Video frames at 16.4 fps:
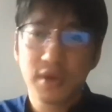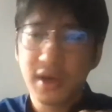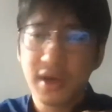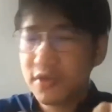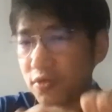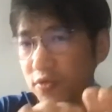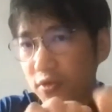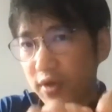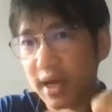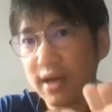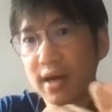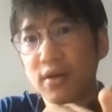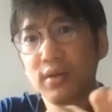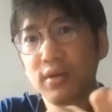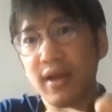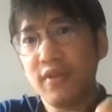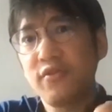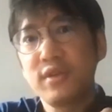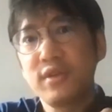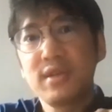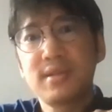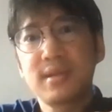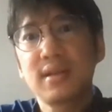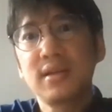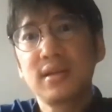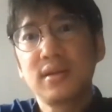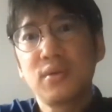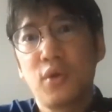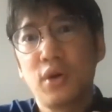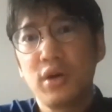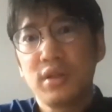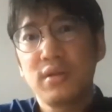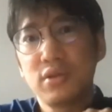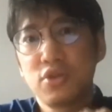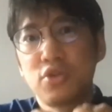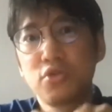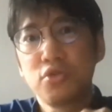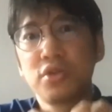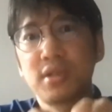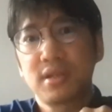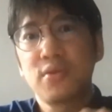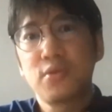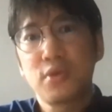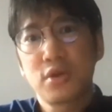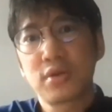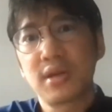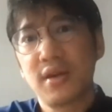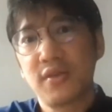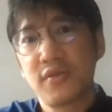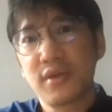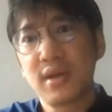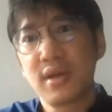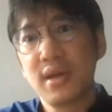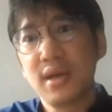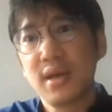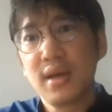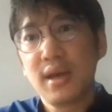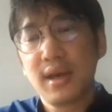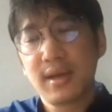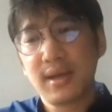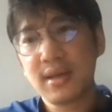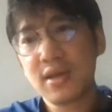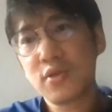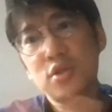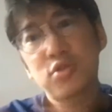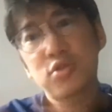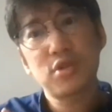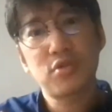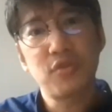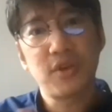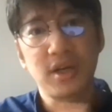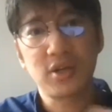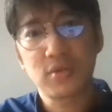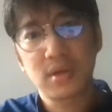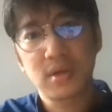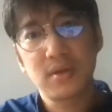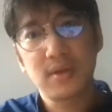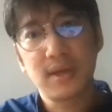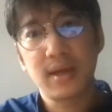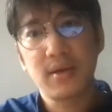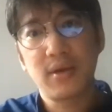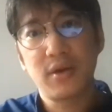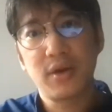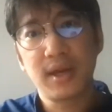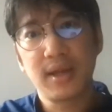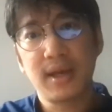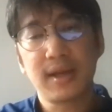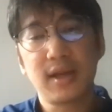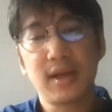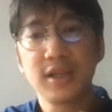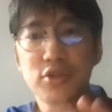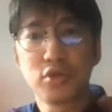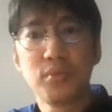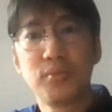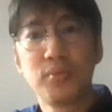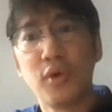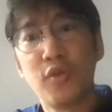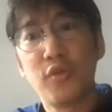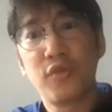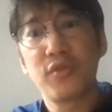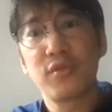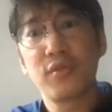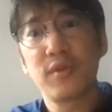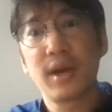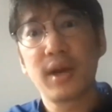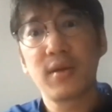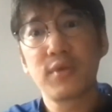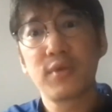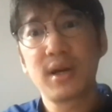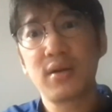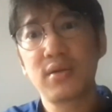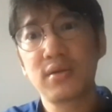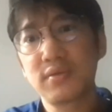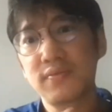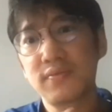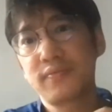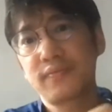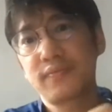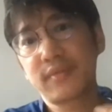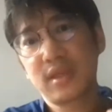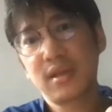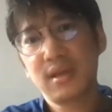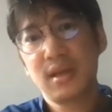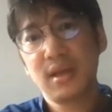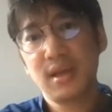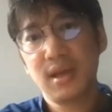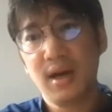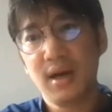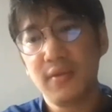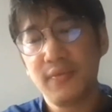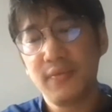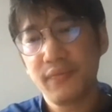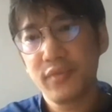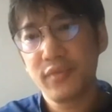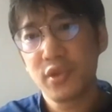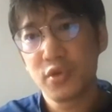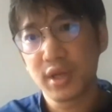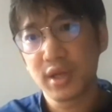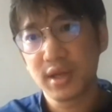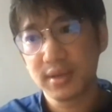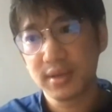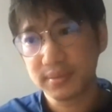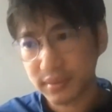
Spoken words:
We haven't wrung out every single juice that we could have. And I think we switched too fast. Like, okay, like now let's do both, right? Without doing that.